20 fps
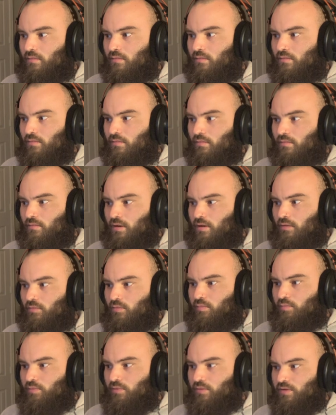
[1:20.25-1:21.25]
Alright,
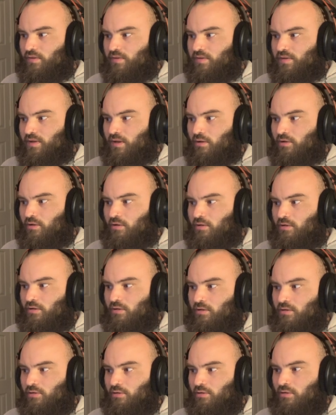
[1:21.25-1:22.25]
we'll put this down
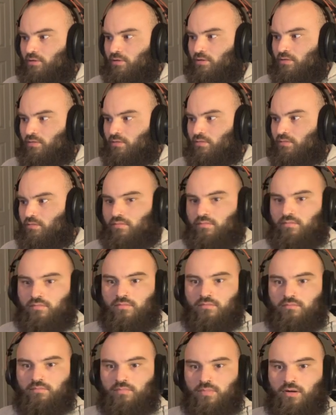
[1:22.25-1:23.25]
here.
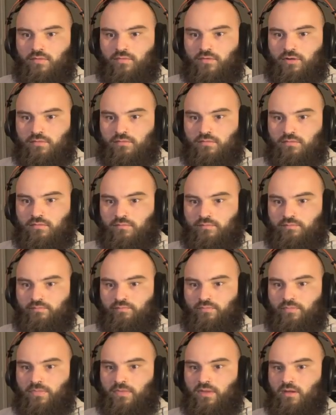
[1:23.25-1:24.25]
Perfect.
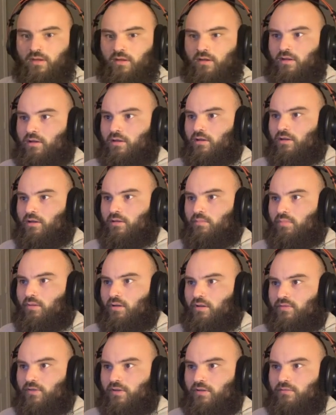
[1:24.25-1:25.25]

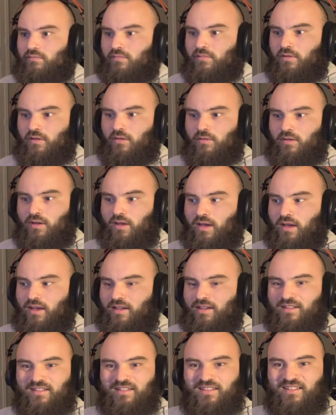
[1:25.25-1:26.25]
Perfect. Okay.
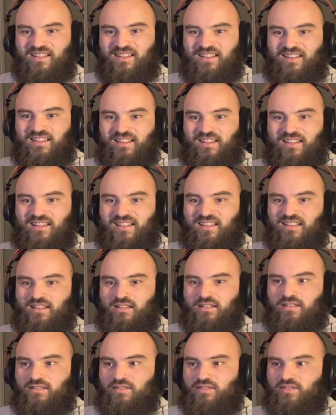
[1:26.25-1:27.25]

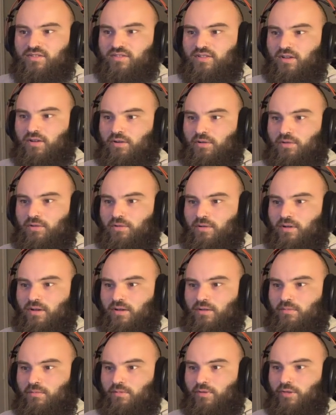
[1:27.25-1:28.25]
So
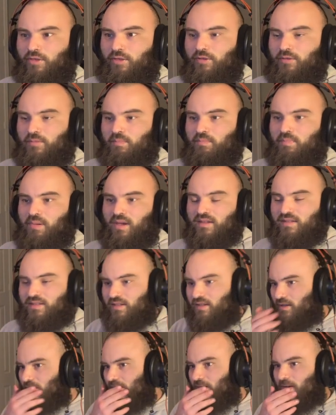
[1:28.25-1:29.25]
with the
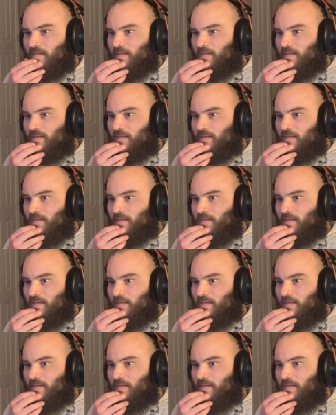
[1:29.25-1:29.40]
basic